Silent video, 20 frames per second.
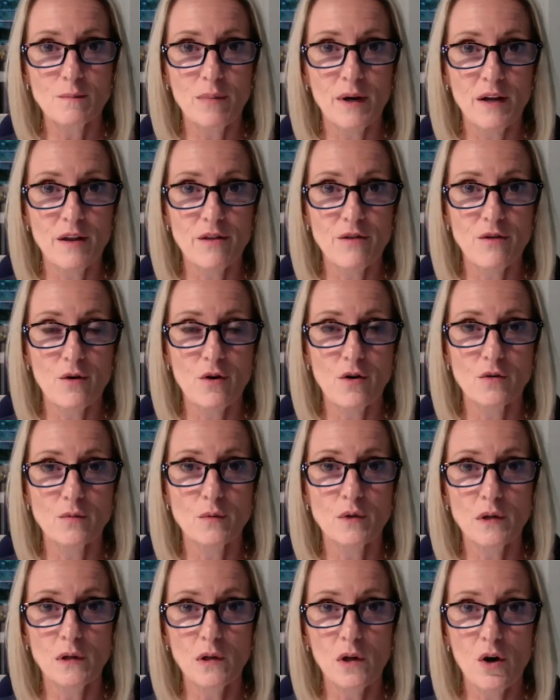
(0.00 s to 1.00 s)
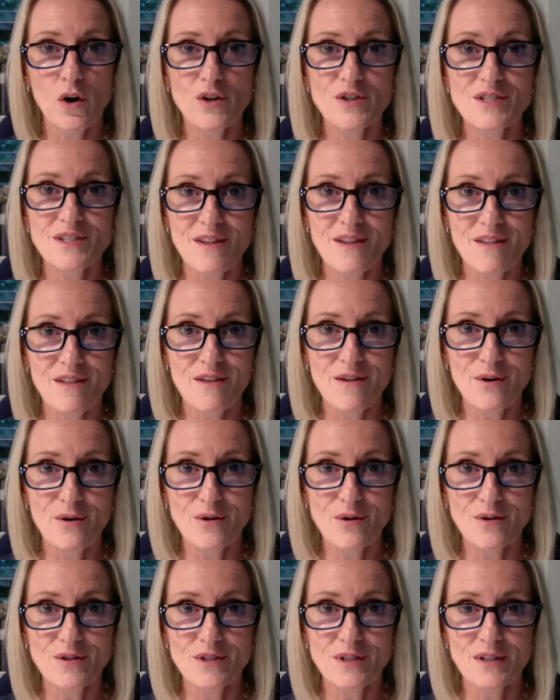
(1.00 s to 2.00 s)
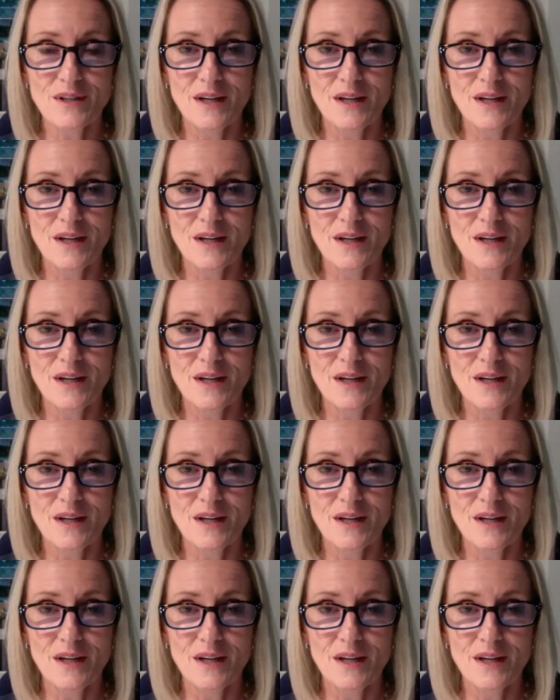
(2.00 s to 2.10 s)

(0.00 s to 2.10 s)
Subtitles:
by thought. We're lost in thought.